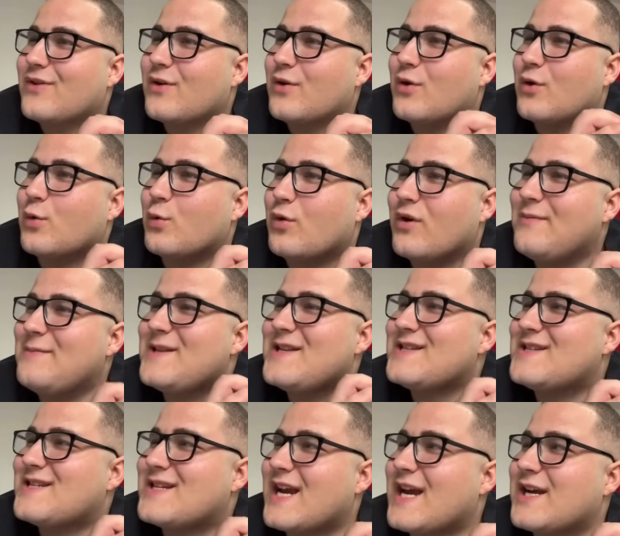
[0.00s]

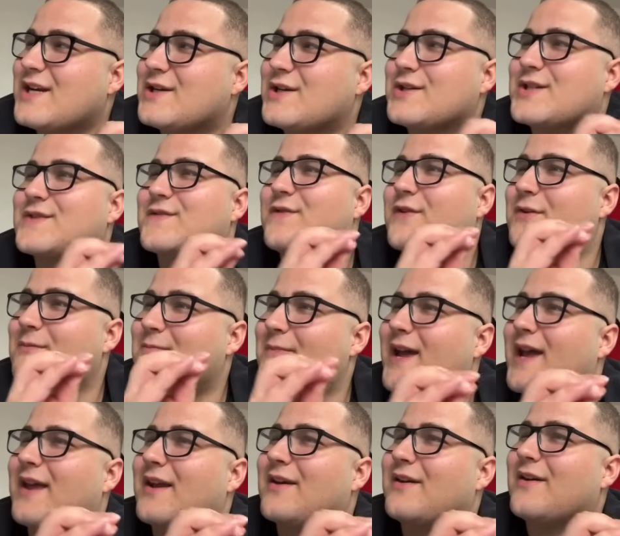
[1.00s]
women's standards for
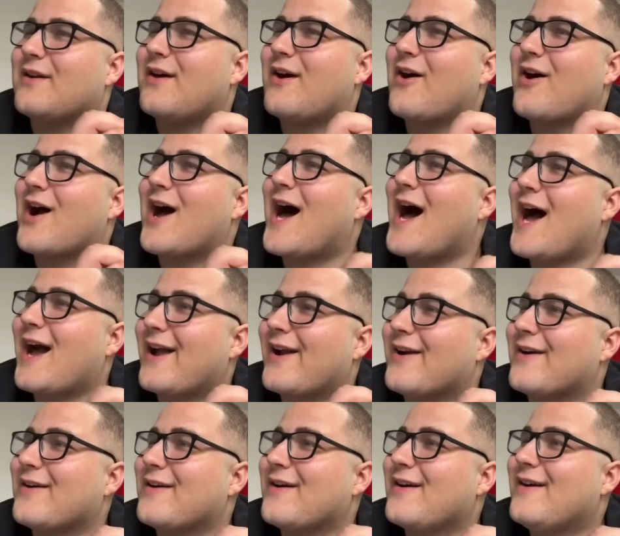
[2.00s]
men are
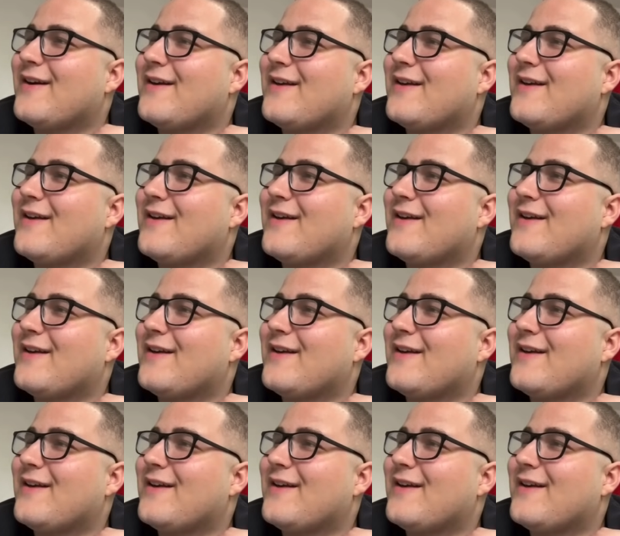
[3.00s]
higher